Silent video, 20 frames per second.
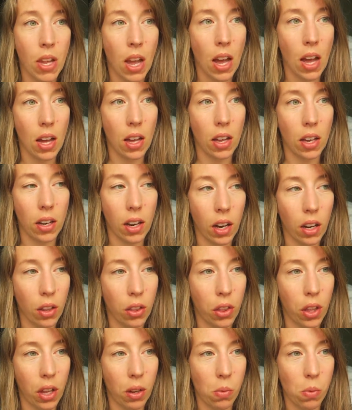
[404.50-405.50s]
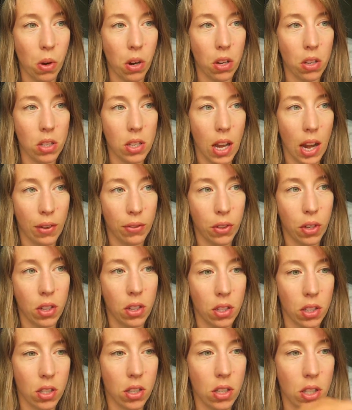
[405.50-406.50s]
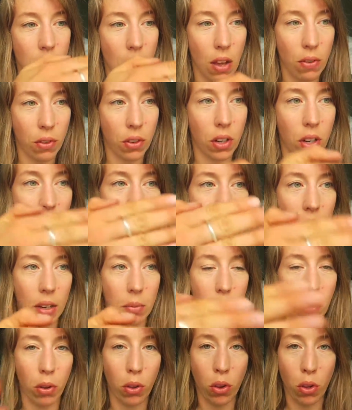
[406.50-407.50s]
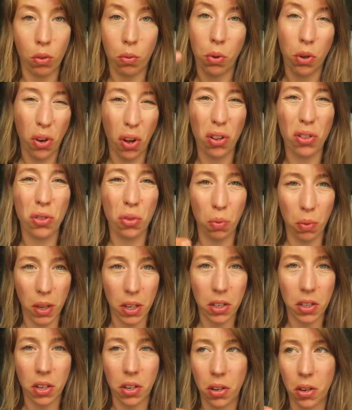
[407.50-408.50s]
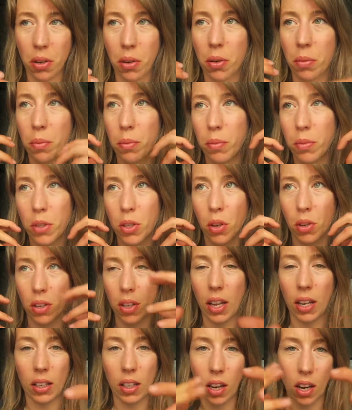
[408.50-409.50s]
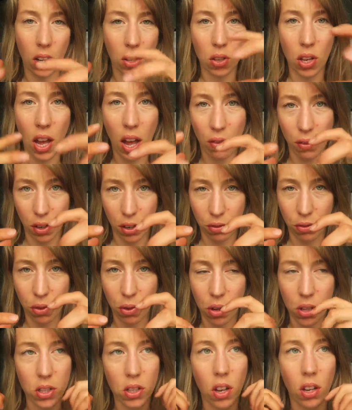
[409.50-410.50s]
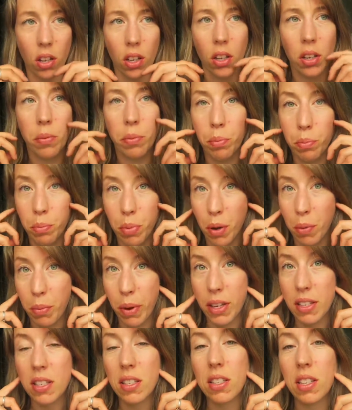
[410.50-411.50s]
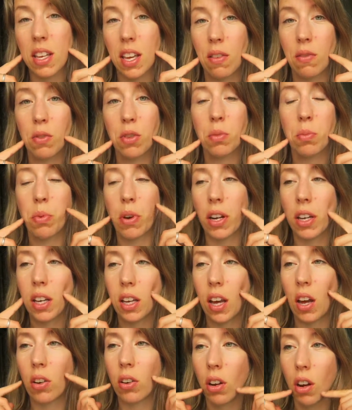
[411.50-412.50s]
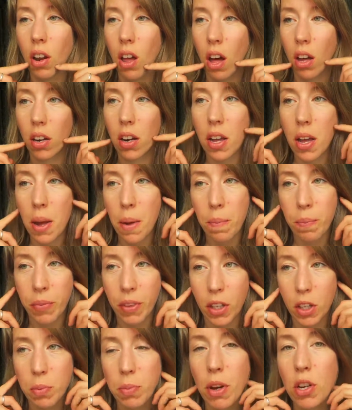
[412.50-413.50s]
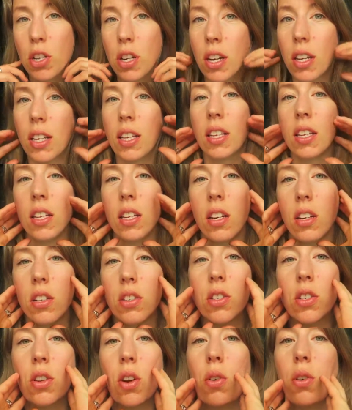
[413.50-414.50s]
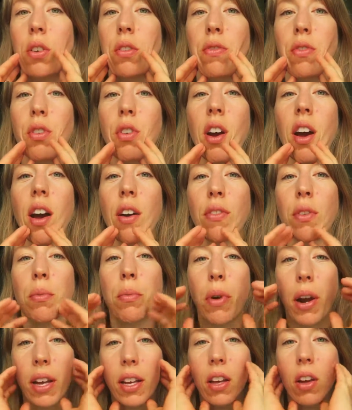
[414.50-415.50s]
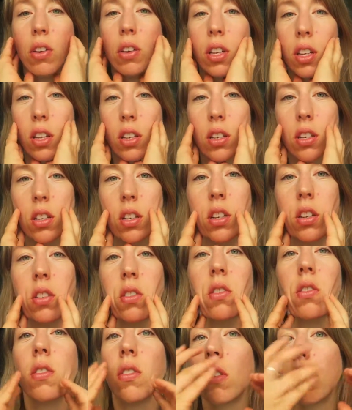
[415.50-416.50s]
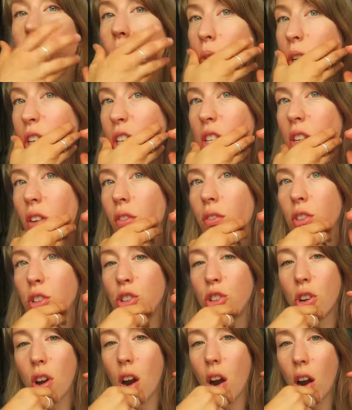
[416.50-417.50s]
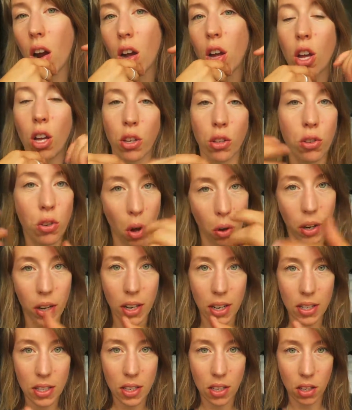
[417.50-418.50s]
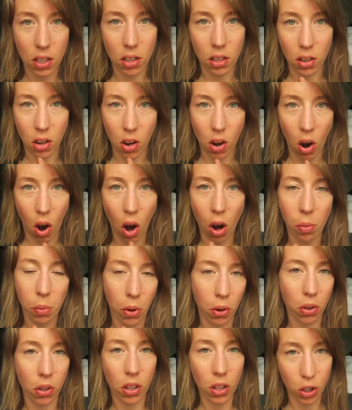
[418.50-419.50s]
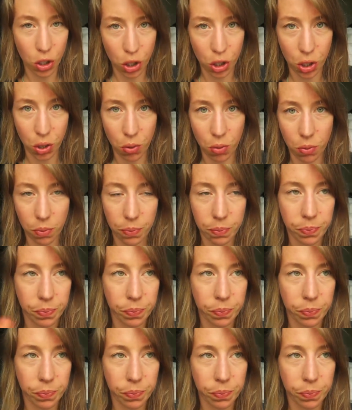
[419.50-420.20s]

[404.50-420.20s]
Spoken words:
Another thing was, after the 7 and 8 months, it would also winter, so that can also have influence on it. But my skin was breaking out a lot, especially here. So if you have a breakout in the region of the jaw, you know that is a hormonal issue.